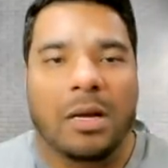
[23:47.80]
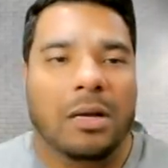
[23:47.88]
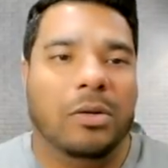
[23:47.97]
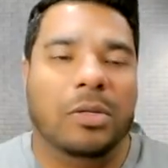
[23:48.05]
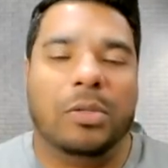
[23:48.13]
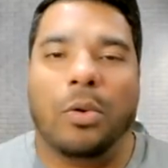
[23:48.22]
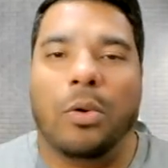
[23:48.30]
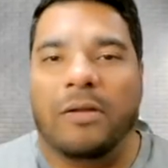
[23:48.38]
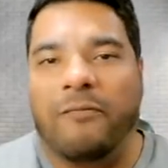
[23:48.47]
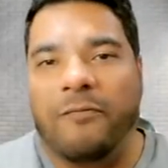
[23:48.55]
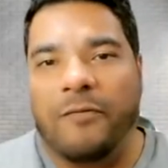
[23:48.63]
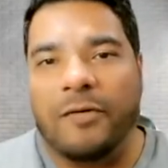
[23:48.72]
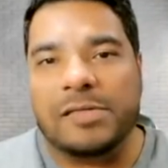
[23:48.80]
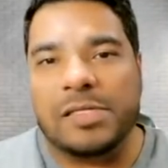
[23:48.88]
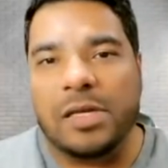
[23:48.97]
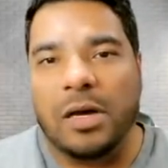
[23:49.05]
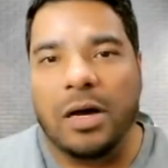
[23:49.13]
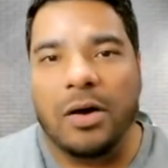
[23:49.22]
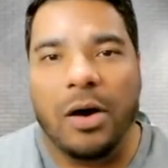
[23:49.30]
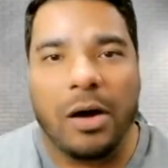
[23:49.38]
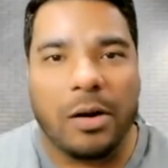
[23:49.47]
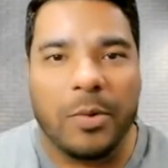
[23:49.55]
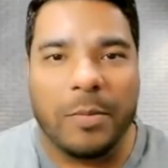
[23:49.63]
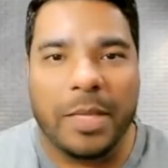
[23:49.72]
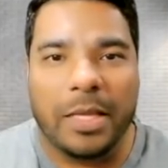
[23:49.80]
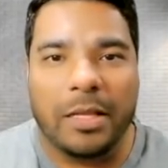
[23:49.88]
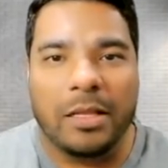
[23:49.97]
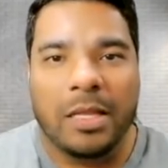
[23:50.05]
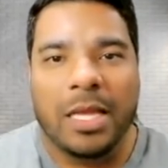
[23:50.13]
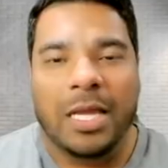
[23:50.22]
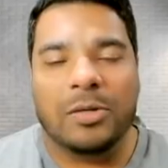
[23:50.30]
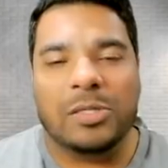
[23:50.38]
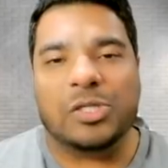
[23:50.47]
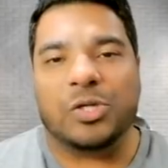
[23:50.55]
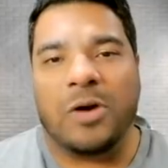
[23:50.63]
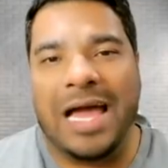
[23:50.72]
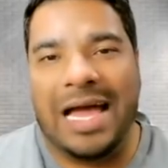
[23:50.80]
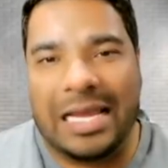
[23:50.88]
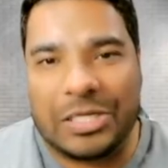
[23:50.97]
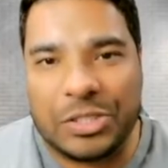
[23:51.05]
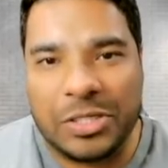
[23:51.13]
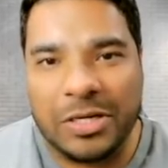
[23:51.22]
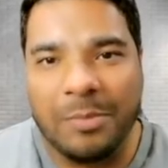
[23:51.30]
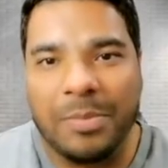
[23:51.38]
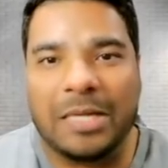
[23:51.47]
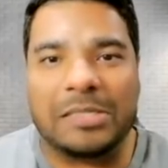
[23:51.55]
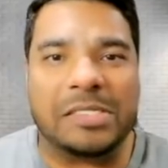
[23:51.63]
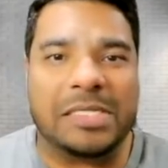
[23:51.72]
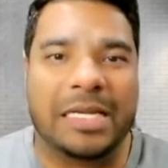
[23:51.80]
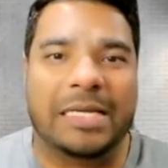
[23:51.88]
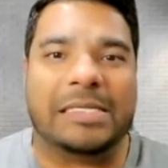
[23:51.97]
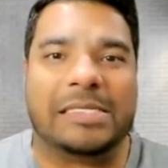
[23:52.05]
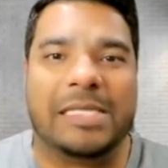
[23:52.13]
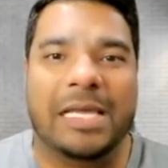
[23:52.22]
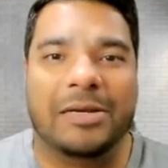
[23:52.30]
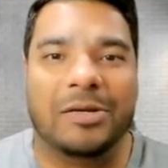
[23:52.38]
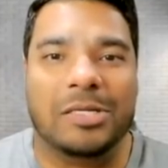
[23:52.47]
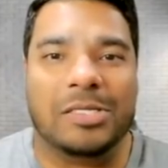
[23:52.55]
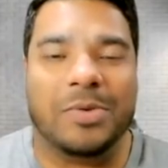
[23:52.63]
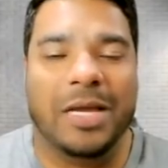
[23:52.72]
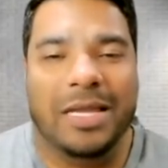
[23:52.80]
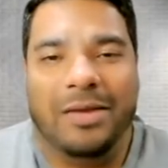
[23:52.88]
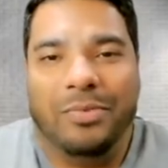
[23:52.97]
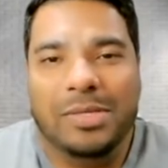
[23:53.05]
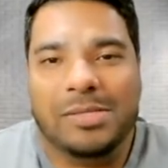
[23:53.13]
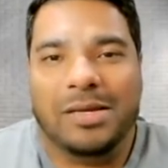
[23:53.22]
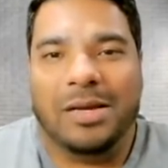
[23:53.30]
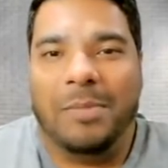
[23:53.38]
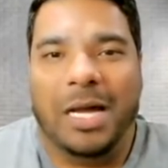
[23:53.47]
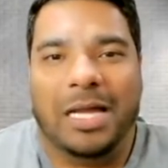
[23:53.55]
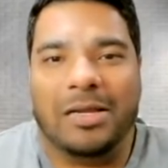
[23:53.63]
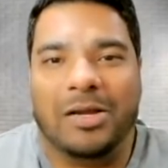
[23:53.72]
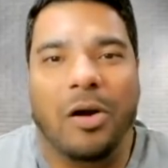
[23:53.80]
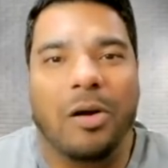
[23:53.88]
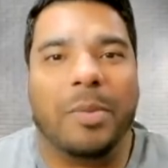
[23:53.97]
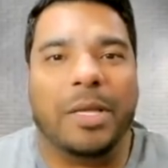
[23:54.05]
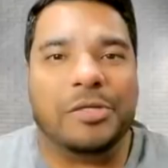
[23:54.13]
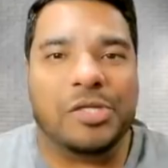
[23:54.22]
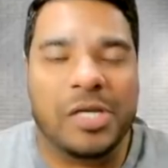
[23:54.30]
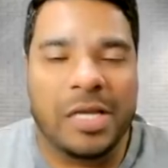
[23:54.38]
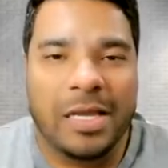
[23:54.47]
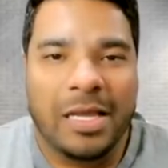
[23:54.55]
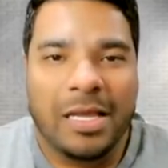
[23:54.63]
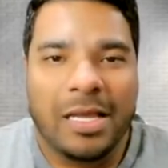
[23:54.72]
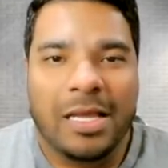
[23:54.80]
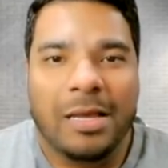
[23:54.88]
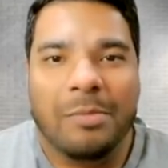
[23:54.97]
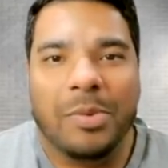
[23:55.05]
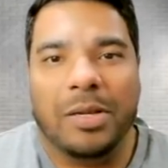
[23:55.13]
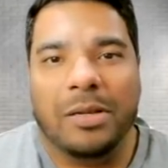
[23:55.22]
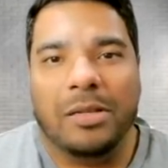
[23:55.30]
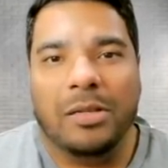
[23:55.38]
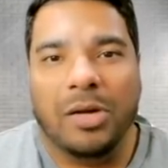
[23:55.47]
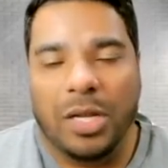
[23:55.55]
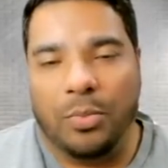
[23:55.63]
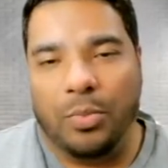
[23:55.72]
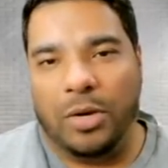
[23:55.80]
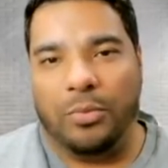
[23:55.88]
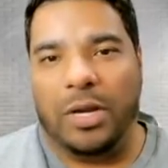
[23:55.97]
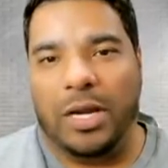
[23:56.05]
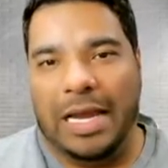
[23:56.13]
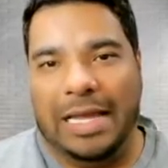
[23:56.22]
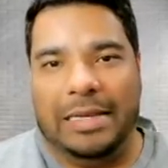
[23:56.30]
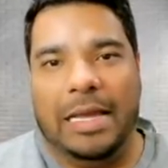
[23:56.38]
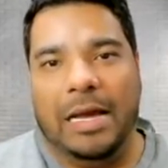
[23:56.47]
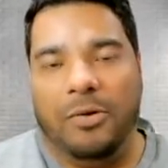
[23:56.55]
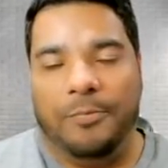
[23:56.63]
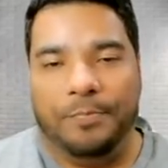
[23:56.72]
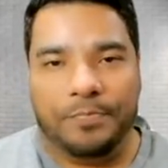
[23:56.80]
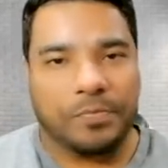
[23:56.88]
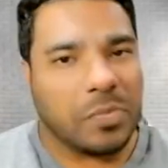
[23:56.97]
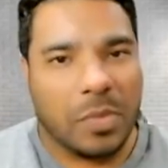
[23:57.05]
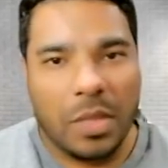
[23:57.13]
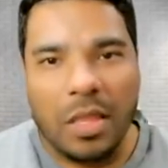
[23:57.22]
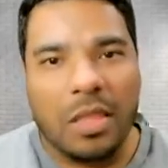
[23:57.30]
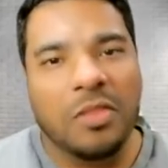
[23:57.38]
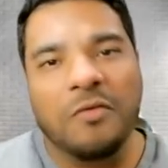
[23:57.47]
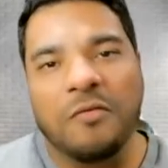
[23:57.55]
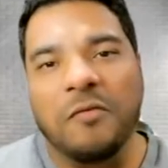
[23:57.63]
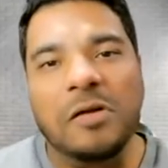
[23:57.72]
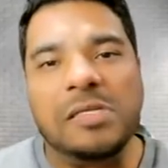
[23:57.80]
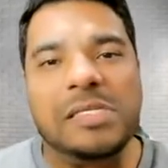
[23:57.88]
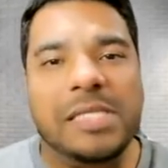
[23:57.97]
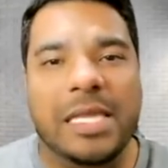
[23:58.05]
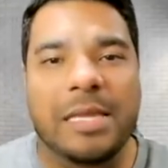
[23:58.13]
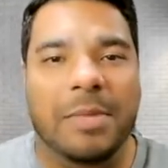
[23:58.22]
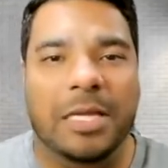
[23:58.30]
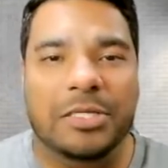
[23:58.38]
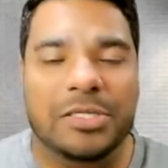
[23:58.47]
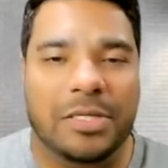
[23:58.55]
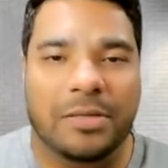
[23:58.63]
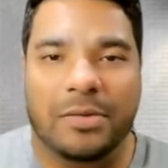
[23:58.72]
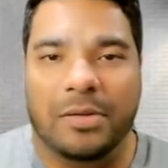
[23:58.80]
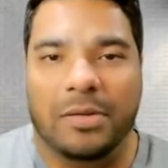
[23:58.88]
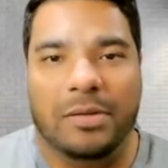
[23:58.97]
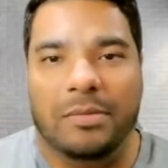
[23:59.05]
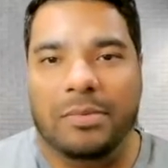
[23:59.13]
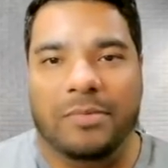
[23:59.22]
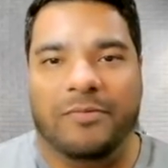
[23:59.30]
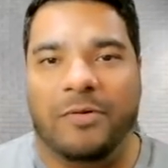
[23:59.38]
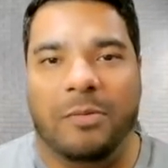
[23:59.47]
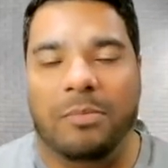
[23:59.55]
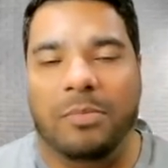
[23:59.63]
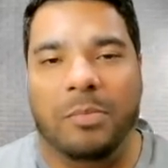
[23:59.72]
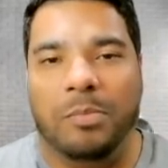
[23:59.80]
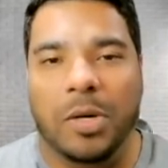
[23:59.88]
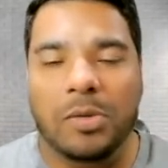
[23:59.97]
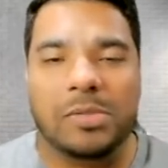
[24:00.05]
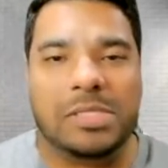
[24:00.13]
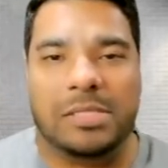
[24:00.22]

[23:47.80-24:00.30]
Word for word: Good Lord, the first uh, automobile, it was trash compared to today's standards, right? It was, come on, garbage. But look at where we're at now. The first steam engine for boats